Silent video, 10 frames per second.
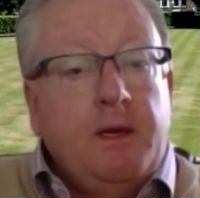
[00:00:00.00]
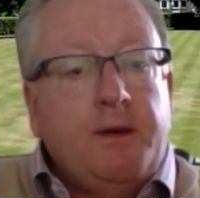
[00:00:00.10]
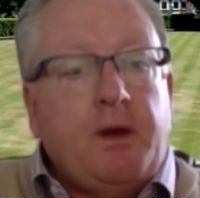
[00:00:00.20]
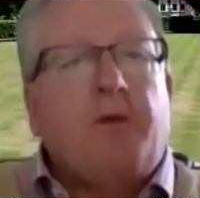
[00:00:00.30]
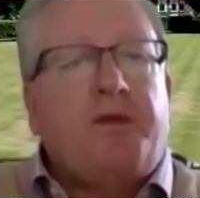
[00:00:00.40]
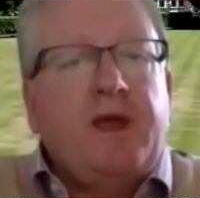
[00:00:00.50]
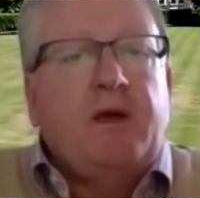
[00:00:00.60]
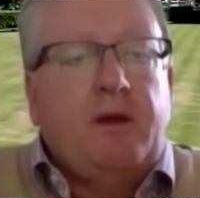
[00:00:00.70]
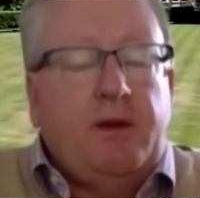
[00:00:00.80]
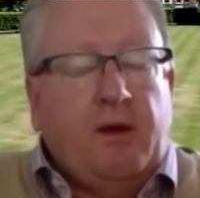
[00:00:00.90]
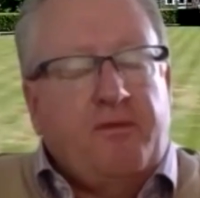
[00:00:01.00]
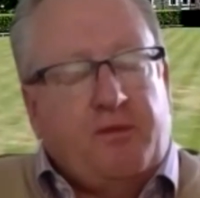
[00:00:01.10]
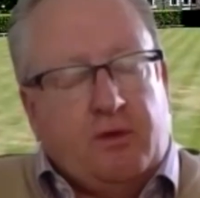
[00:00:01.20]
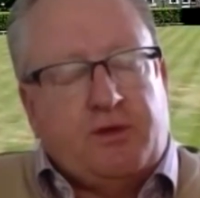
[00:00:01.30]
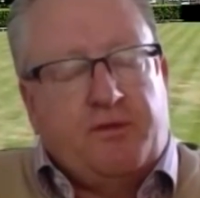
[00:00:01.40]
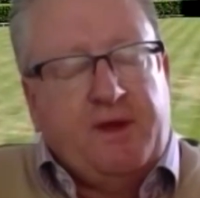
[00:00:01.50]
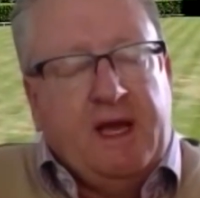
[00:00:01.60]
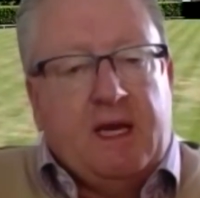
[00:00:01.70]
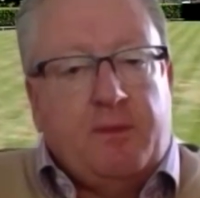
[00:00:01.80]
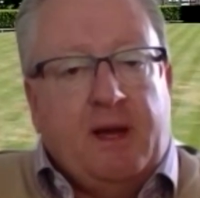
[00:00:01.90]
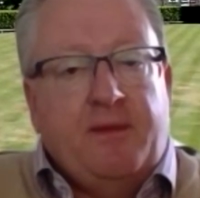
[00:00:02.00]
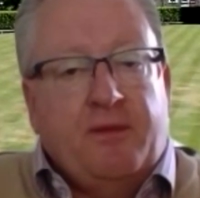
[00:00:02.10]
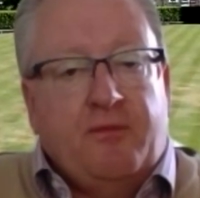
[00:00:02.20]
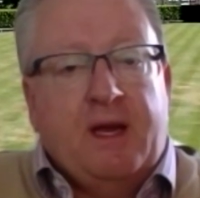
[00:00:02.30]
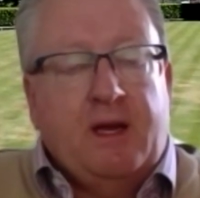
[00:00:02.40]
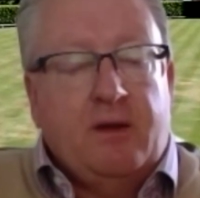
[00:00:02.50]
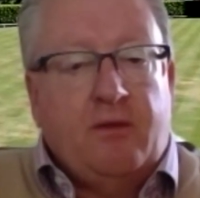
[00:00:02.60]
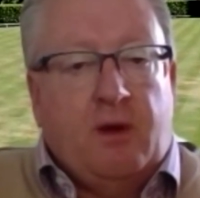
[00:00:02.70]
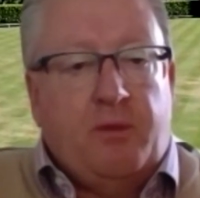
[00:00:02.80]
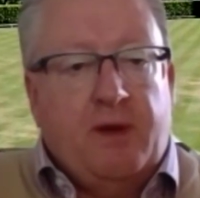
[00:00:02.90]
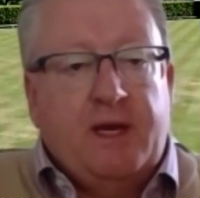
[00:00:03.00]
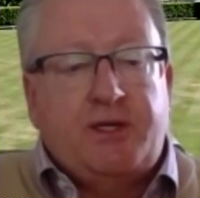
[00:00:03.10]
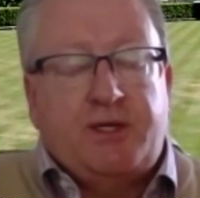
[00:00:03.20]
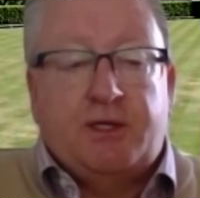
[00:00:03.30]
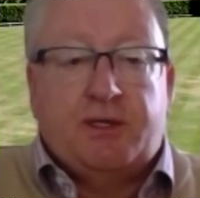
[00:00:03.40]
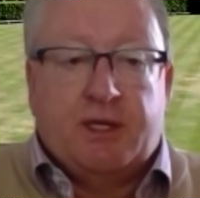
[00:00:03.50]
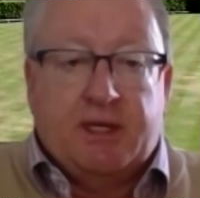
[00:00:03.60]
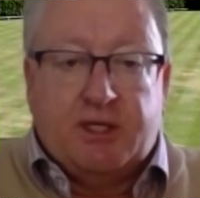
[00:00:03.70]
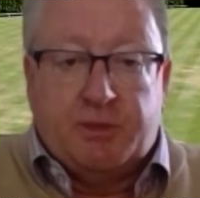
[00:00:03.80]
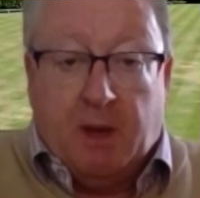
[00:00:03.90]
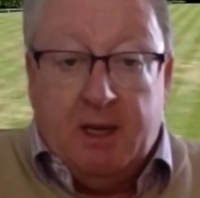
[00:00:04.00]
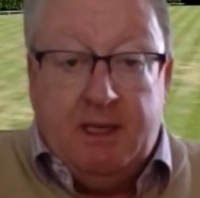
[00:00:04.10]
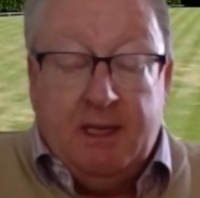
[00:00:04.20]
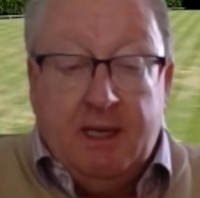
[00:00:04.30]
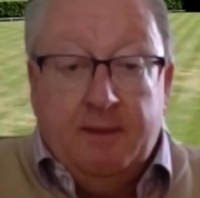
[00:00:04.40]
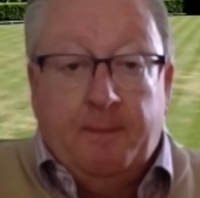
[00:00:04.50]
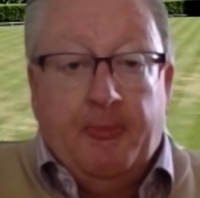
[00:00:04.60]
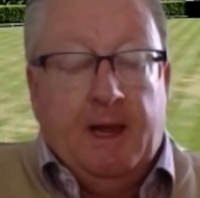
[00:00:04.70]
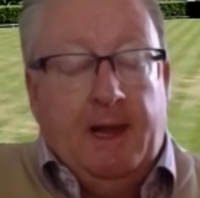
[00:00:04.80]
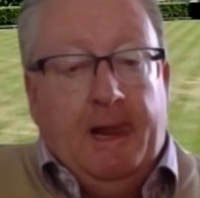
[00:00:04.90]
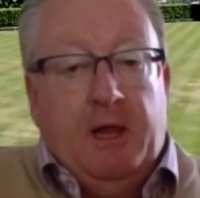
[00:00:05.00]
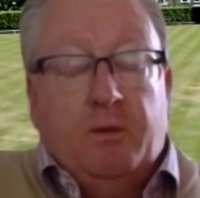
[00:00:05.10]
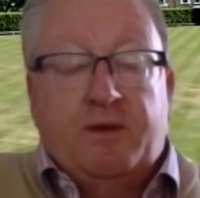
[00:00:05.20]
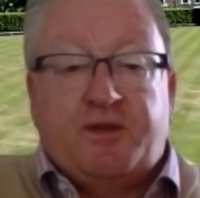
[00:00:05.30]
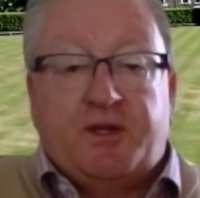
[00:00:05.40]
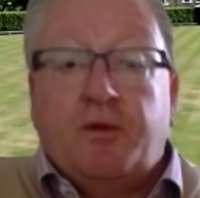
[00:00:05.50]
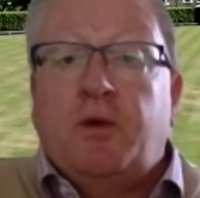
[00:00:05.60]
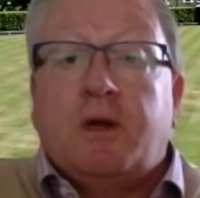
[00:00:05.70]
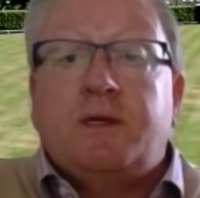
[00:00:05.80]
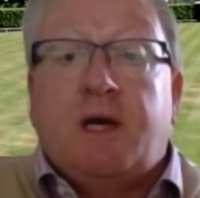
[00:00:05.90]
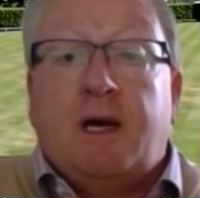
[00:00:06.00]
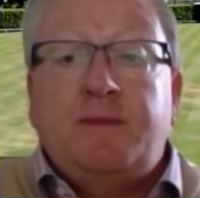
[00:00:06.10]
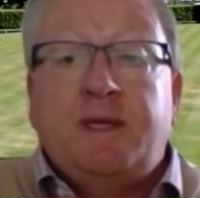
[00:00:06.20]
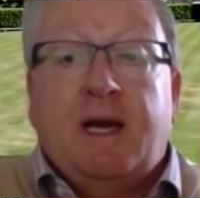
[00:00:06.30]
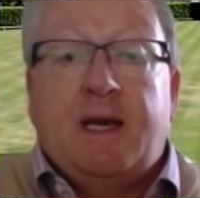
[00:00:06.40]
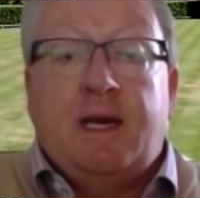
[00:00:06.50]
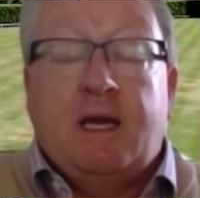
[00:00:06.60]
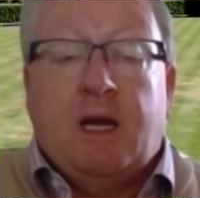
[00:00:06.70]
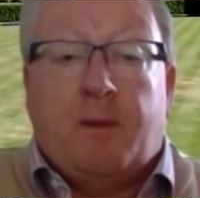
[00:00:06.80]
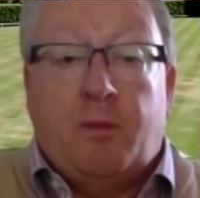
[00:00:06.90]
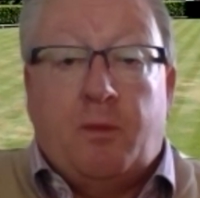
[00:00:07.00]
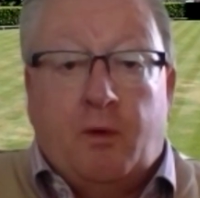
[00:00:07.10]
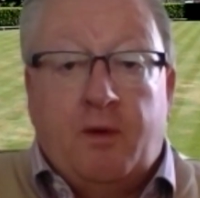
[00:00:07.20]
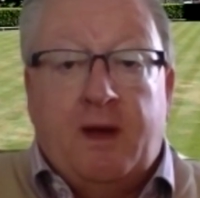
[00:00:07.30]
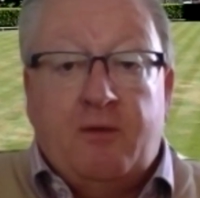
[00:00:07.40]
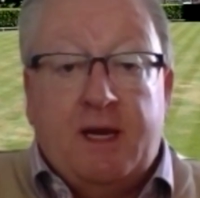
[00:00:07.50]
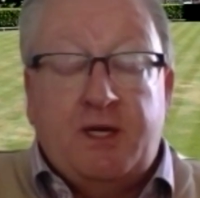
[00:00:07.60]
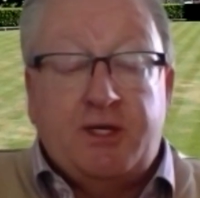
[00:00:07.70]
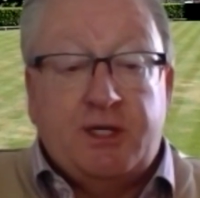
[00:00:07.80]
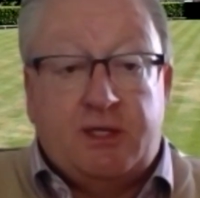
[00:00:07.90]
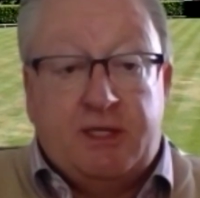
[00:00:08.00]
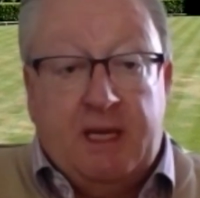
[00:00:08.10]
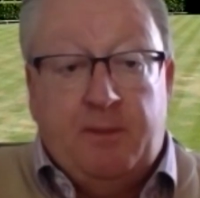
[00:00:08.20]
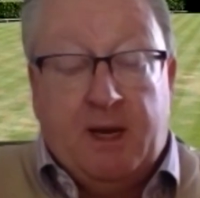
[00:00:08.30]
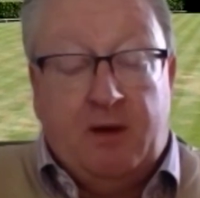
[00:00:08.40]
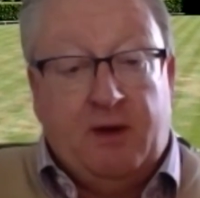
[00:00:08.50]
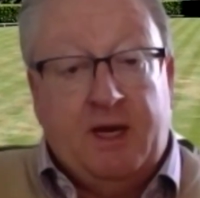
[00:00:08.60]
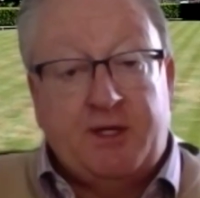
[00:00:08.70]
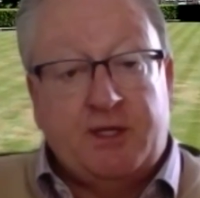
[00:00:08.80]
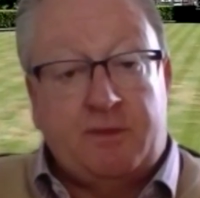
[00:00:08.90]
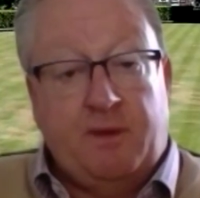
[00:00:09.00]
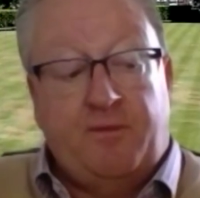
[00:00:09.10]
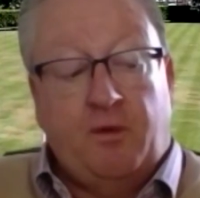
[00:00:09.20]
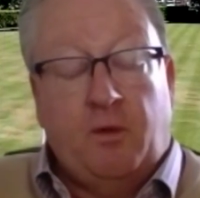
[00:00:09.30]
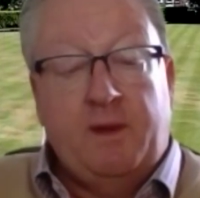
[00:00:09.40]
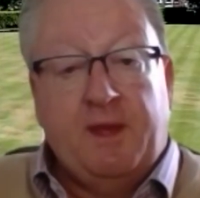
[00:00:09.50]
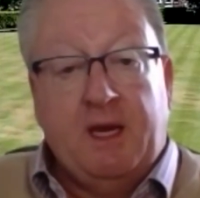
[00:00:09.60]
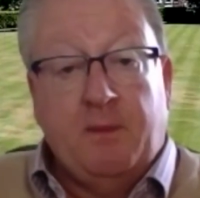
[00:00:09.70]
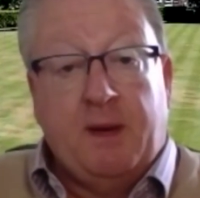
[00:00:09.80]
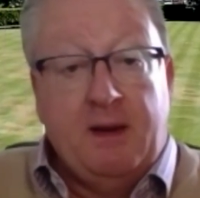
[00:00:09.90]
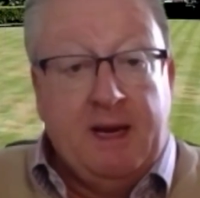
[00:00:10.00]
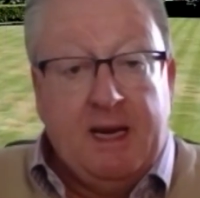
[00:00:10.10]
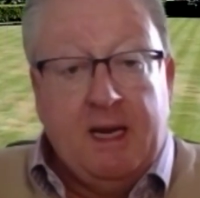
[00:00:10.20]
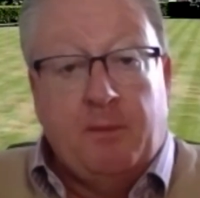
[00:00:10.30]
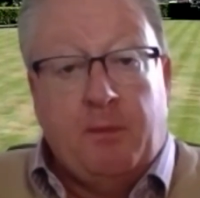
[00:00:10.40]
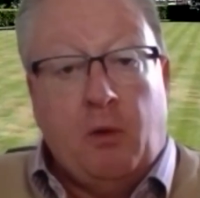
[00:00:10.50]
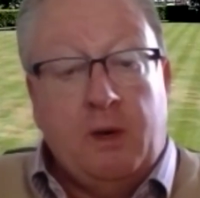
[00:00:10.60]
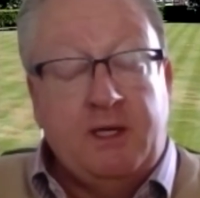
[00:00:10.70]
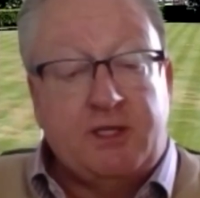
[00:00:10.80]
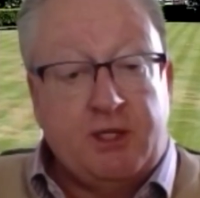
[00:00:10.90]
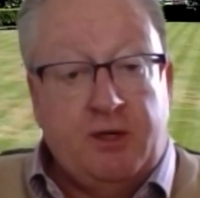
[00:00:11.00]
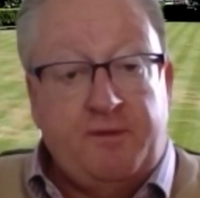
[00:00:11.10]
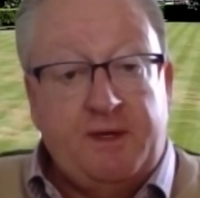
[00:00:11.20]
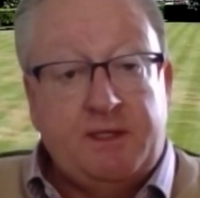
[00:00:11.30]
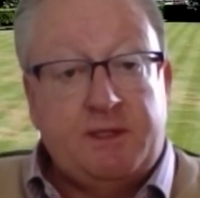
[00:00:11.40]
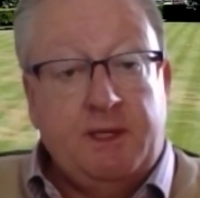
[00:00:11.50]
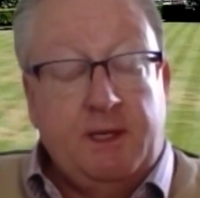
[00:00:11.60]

Don't also forget about the regular operations, the spiking. We've still got time to get in a couple more aerations, deep aerations, before we think about getting a bowling surface.